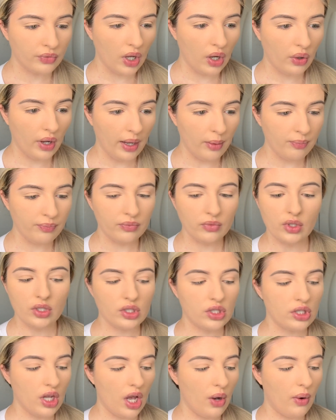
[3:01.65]
Okay,
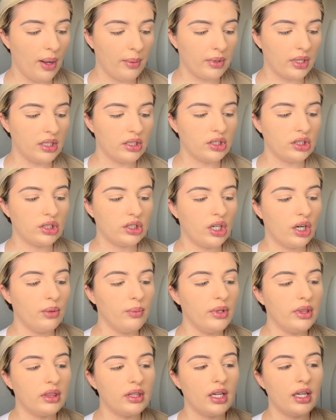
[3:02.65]
so I'm gonna start
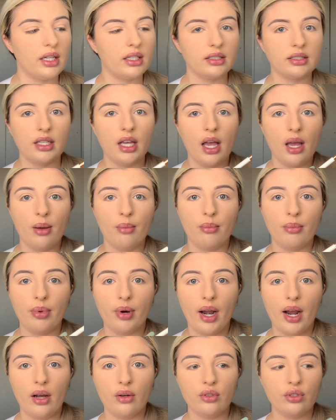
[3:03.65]
with this
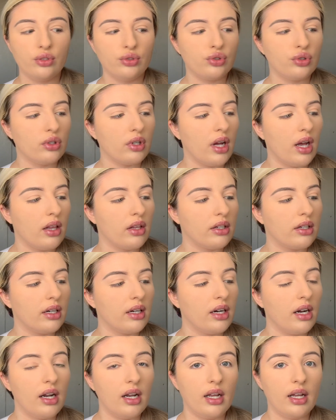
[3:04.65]
brown neutral
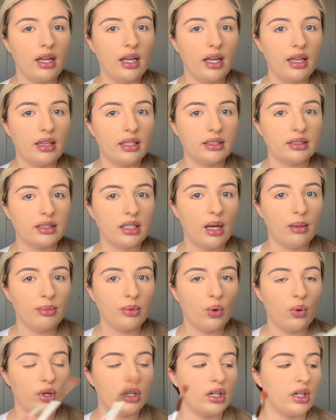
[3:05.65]
color in this top
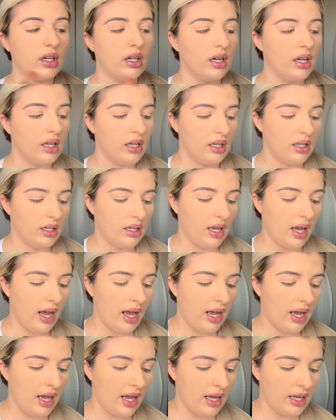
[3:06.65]
corner
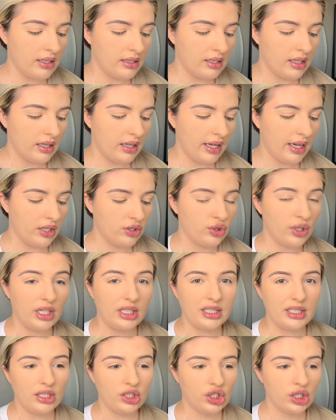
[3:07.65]
as like a
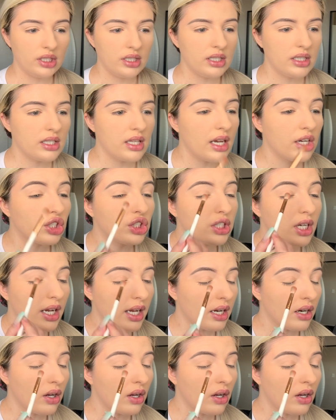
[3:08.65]
transition shade